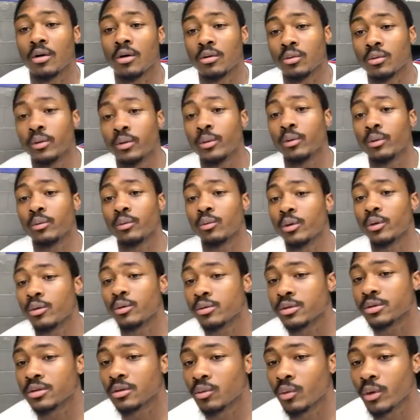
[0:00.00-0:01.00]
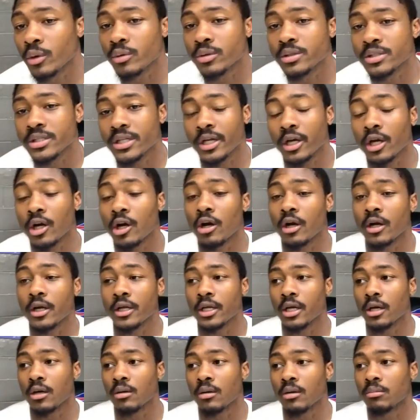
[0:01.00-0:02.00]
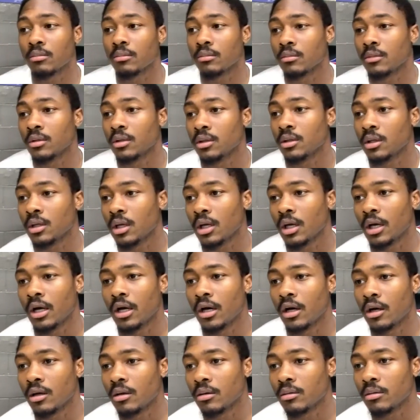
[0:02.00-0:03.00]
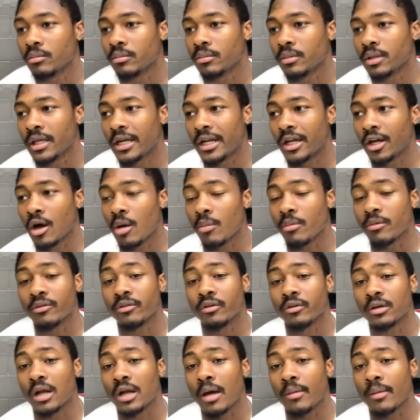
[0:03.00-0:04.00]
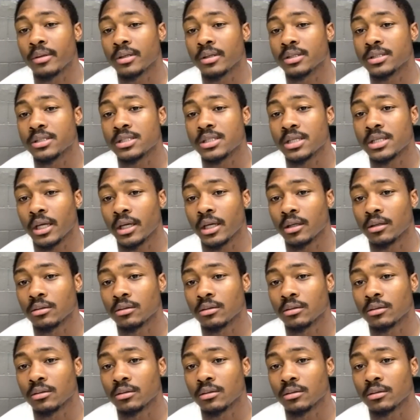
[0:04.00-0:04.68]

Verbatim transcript: we were, we were, we was in a hurry up, um, and they called me for not being set.